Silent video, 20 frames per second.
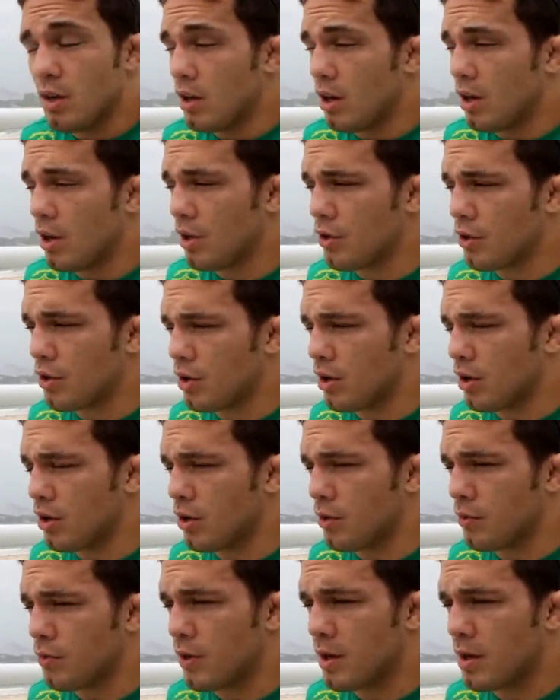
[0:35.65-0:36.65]
Another
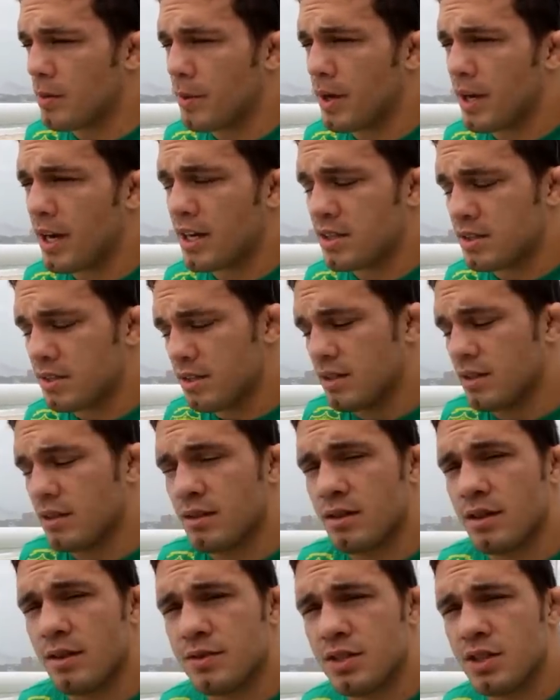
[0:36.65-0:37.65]
good friend of mine actually
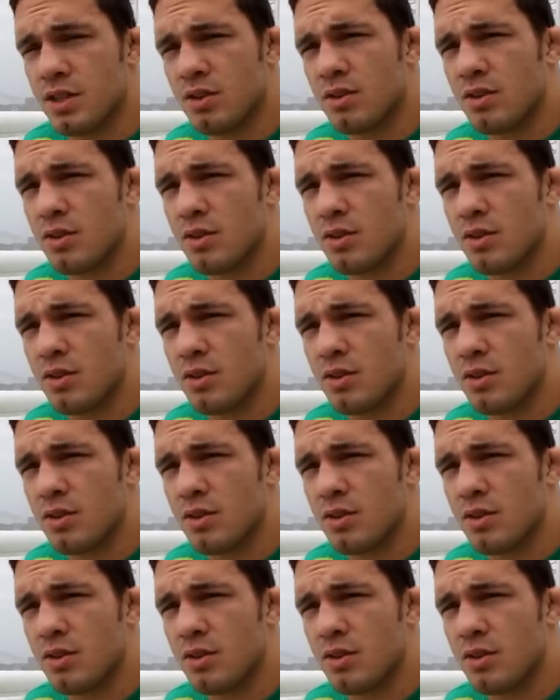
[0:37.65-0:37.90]
lives here